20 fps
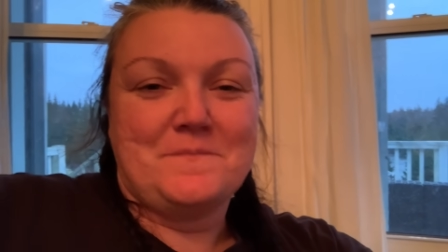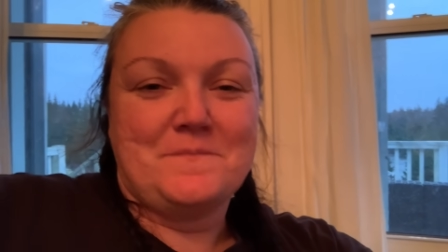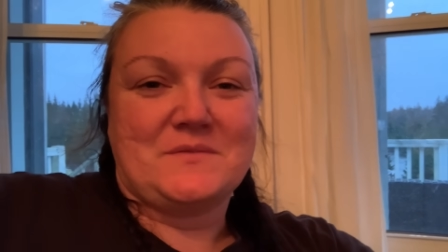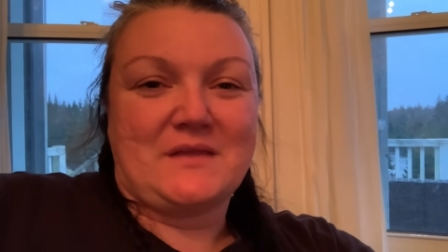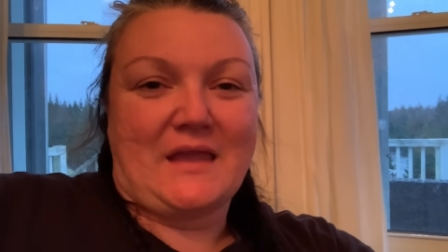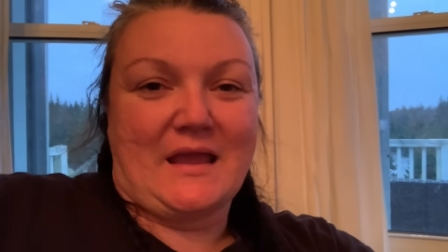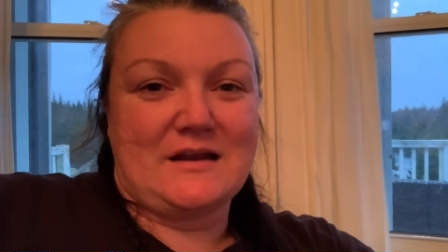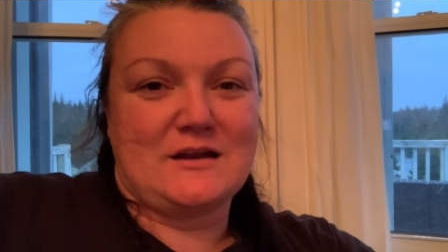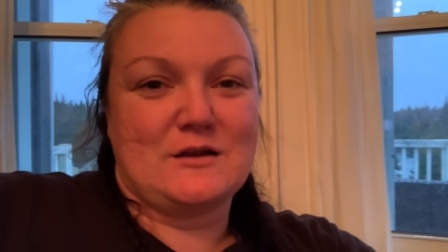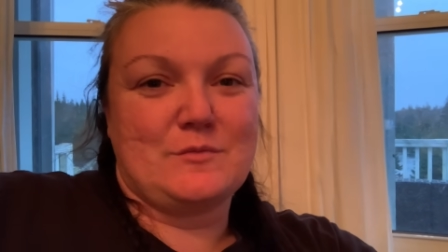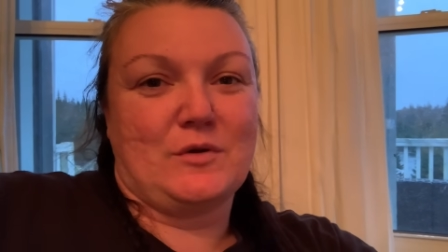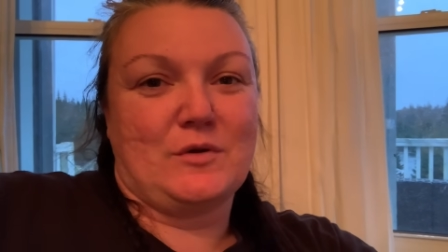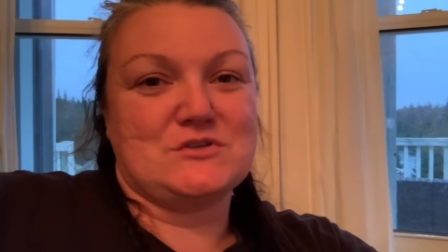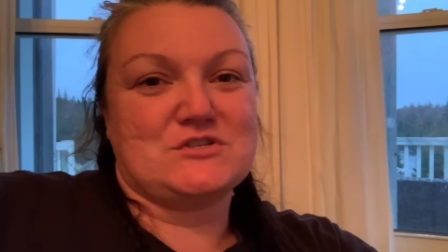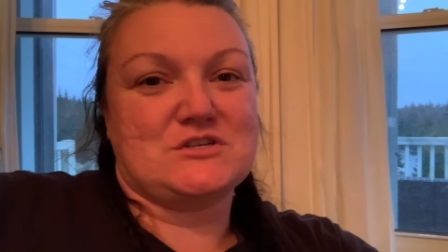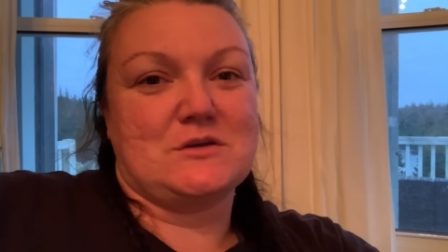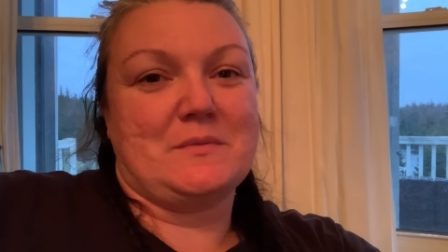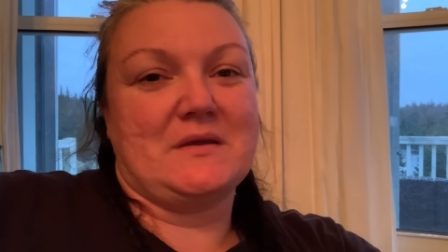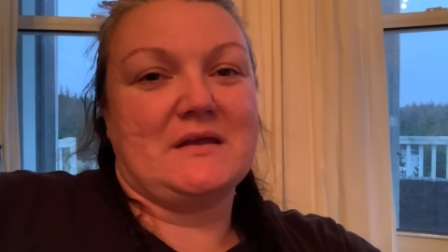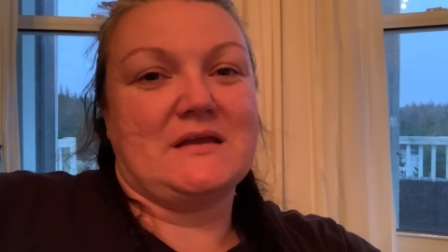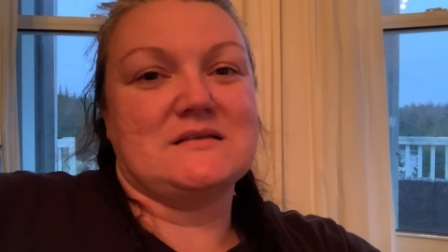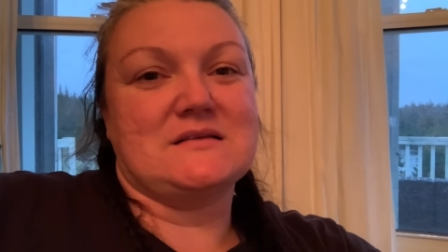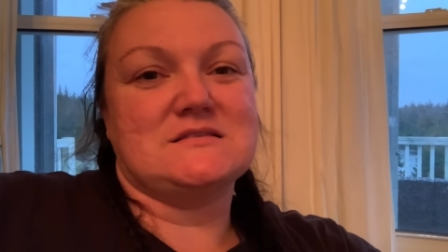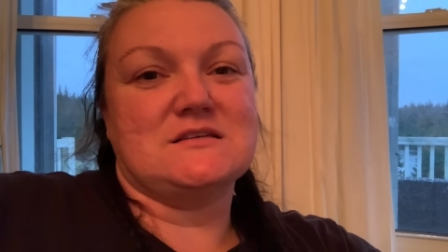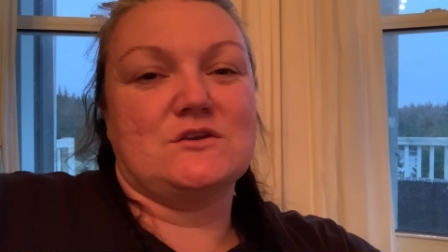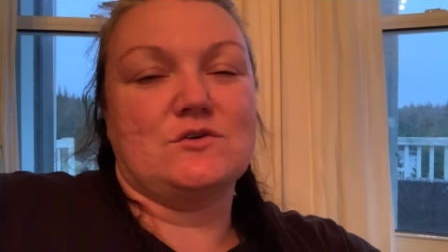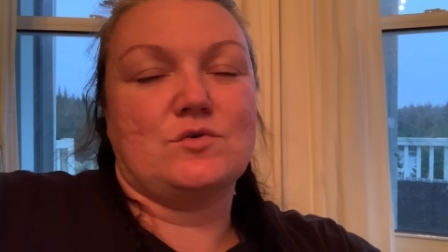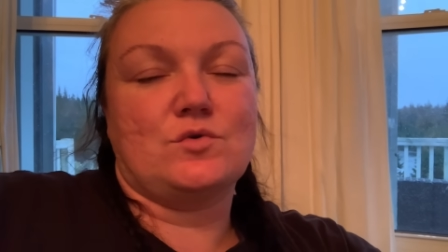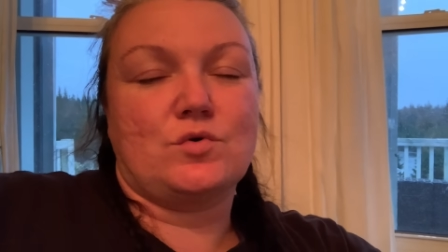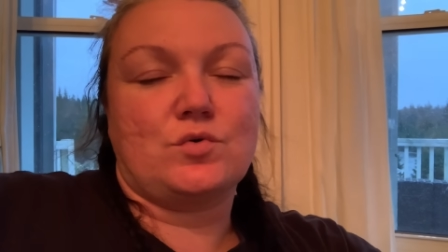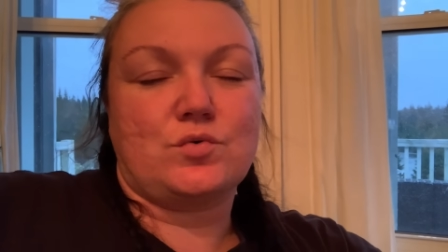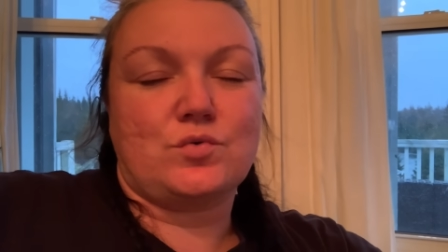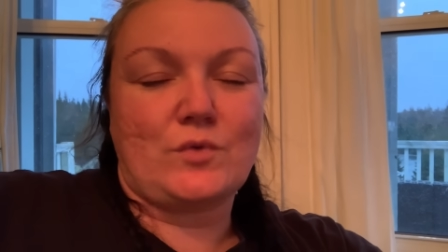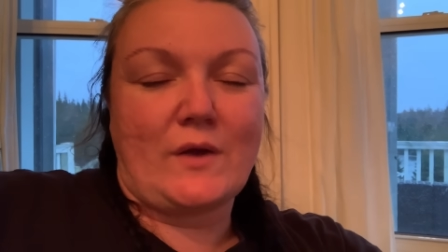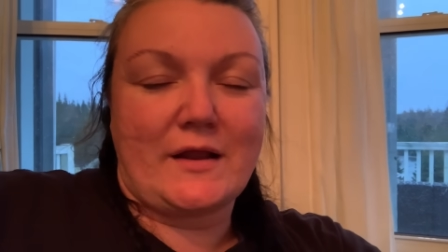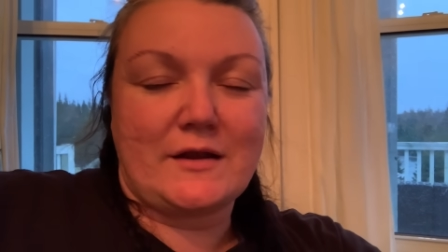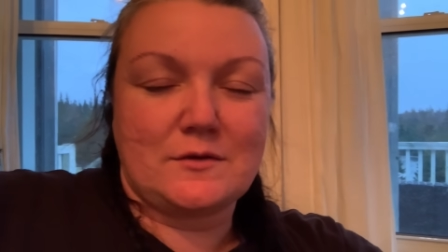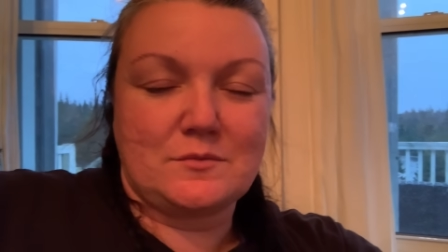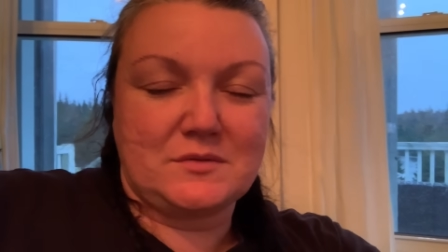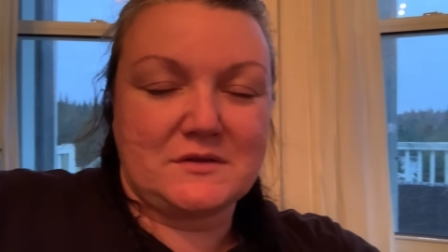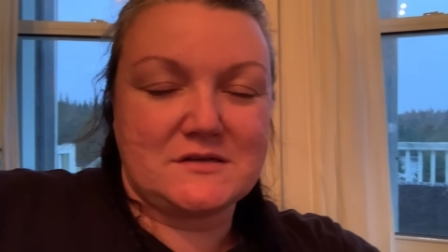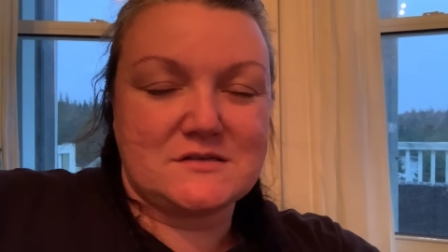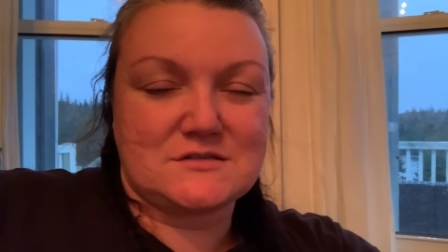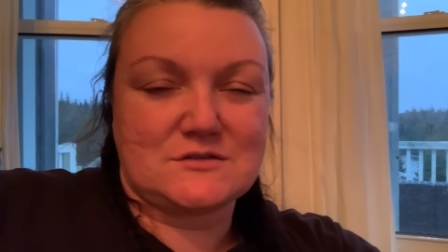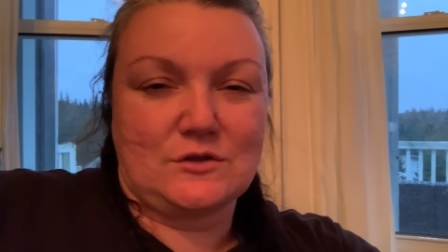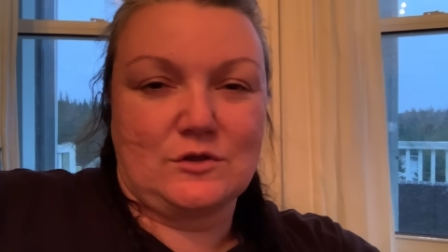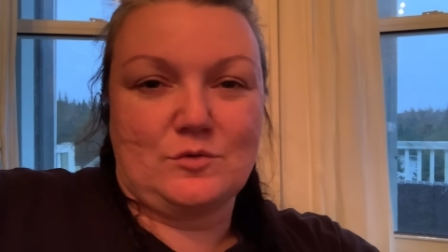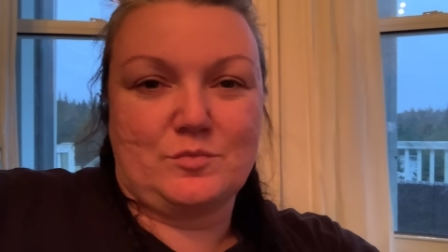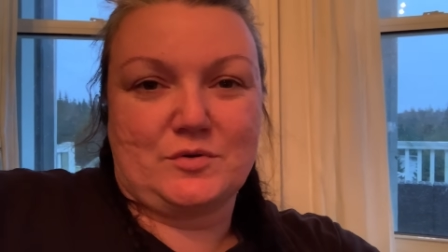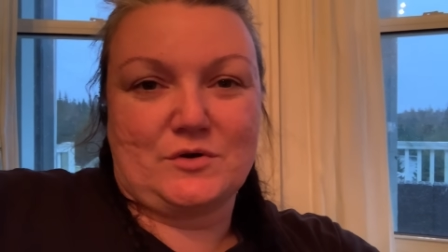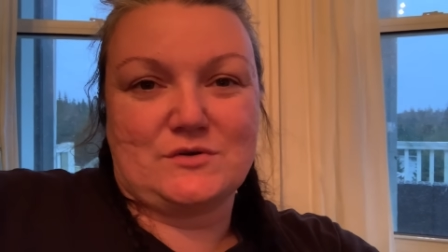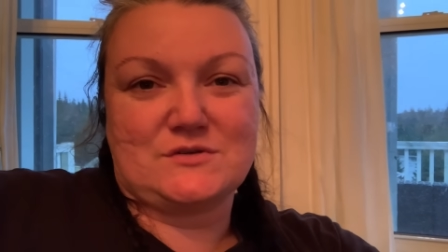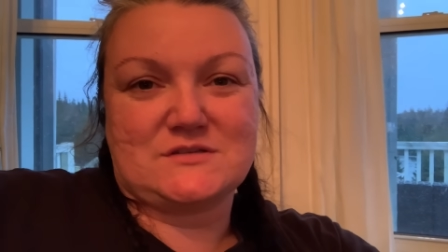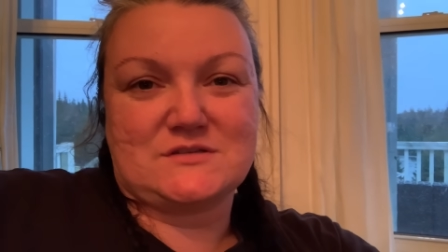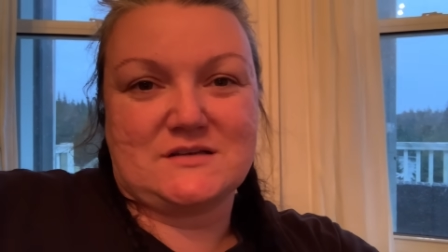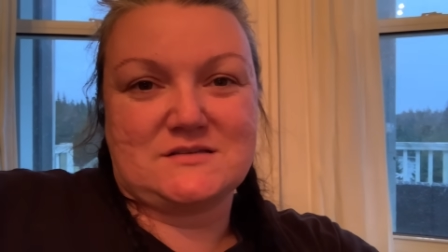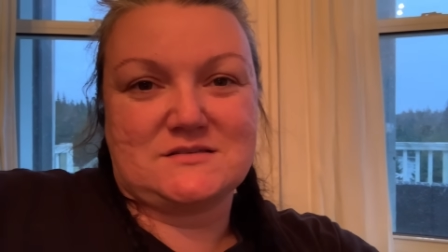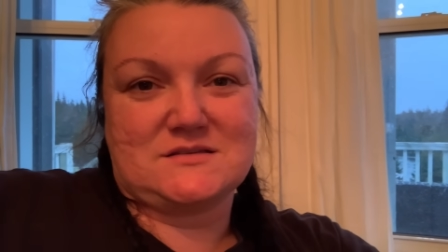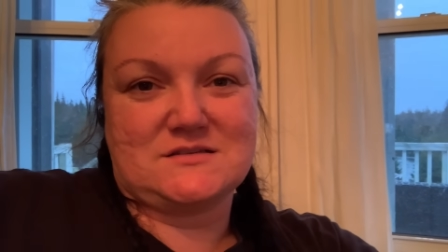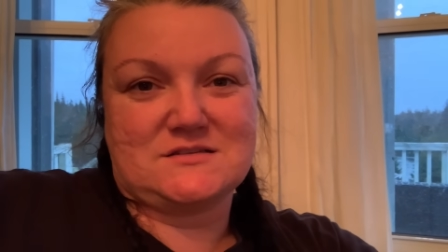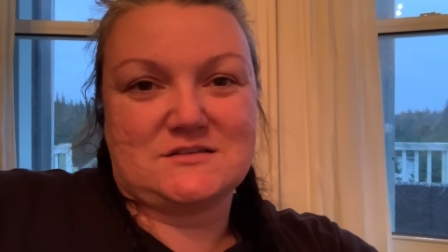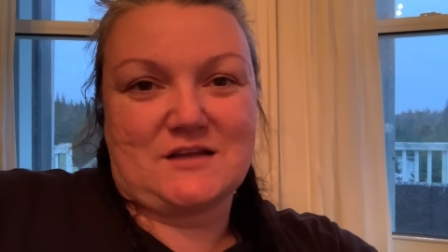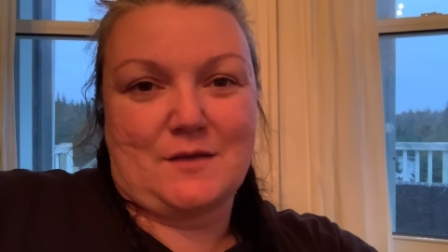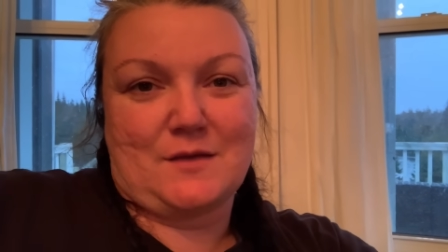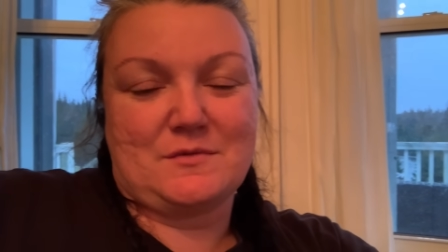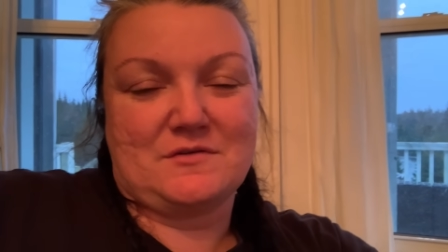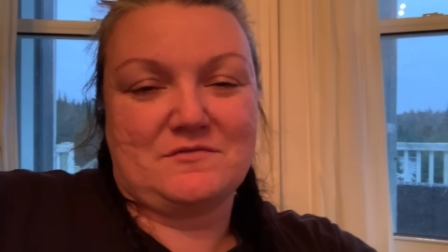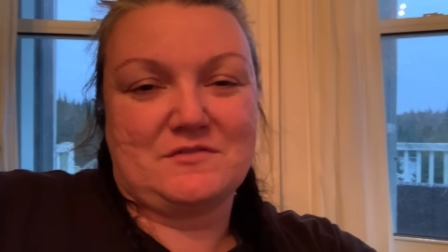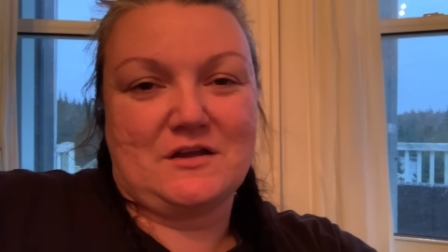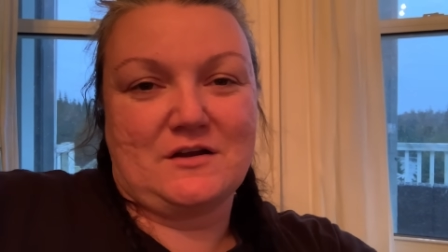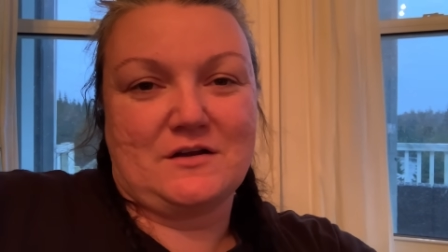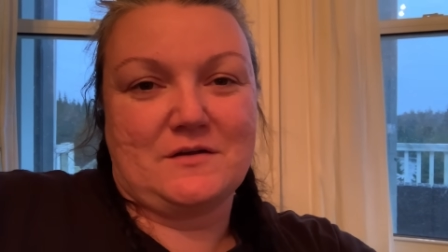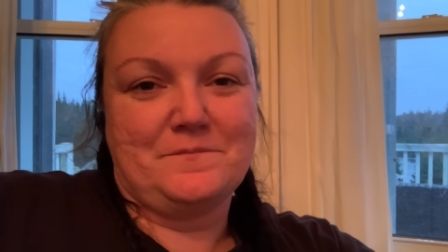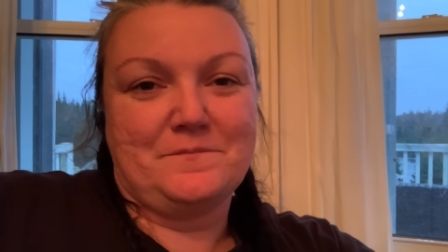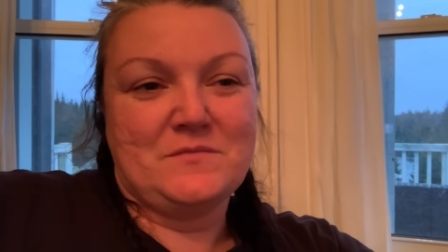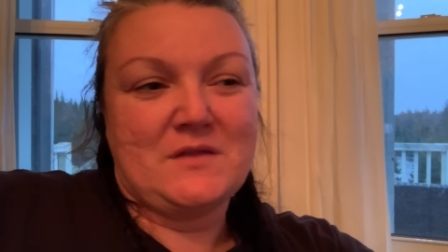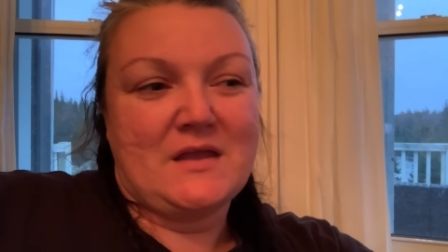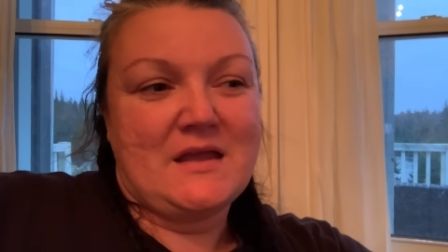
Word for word: Canada Post shipping is an incredibly slow process this time of year.